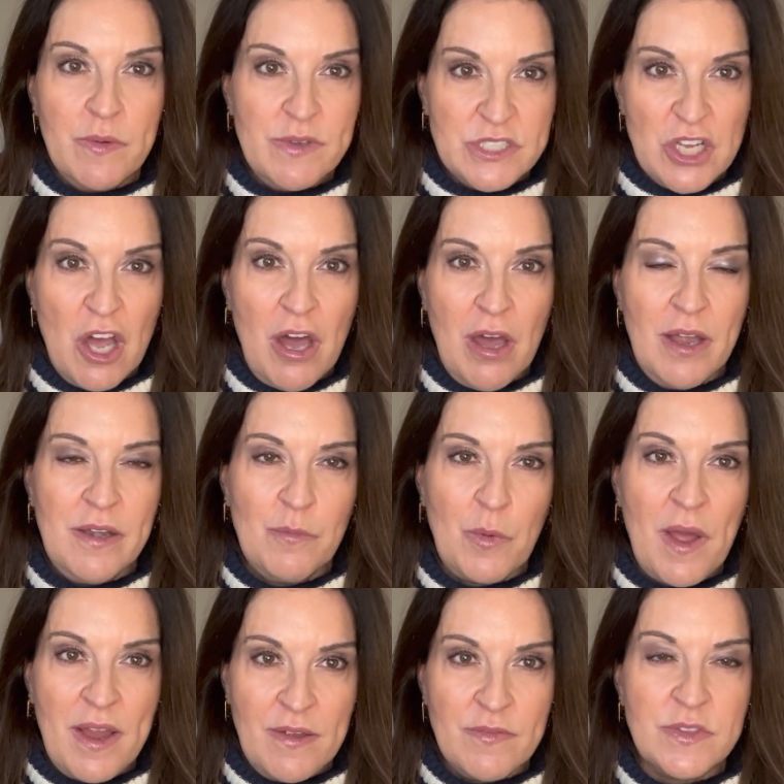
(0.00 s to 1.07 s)
Vuitton,
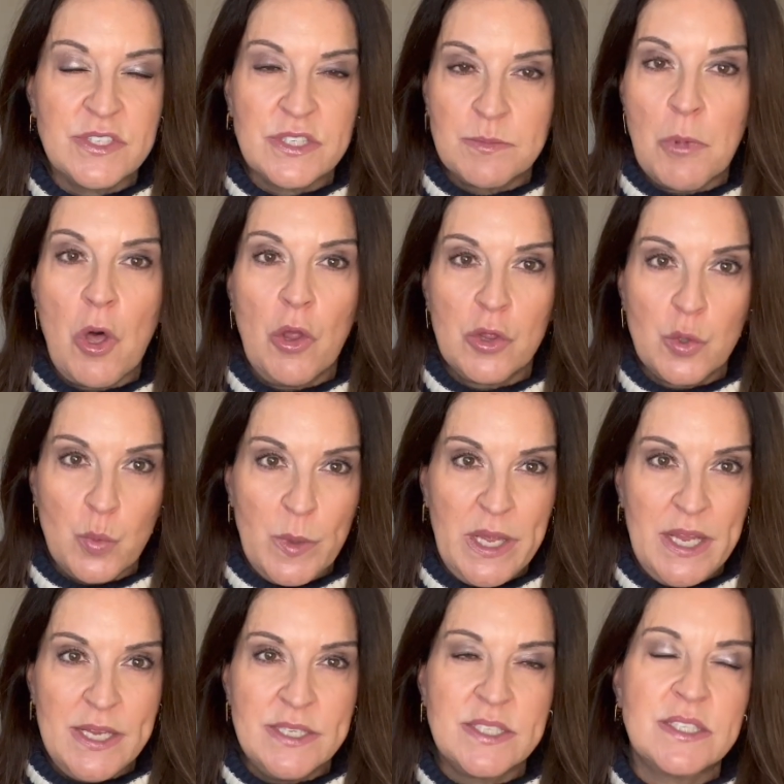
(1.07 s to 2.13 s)
I have the small
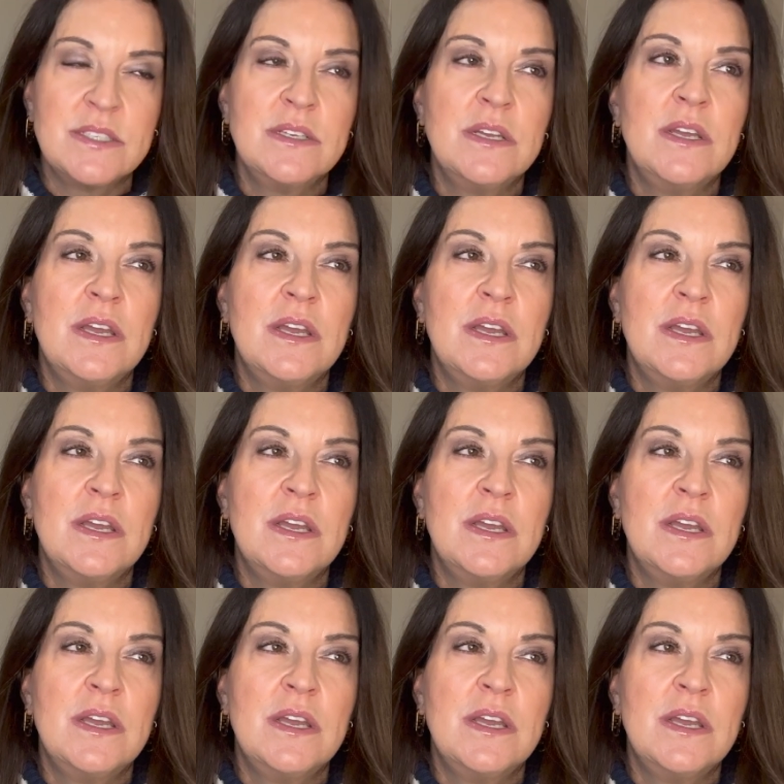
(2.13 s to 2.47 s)
Louise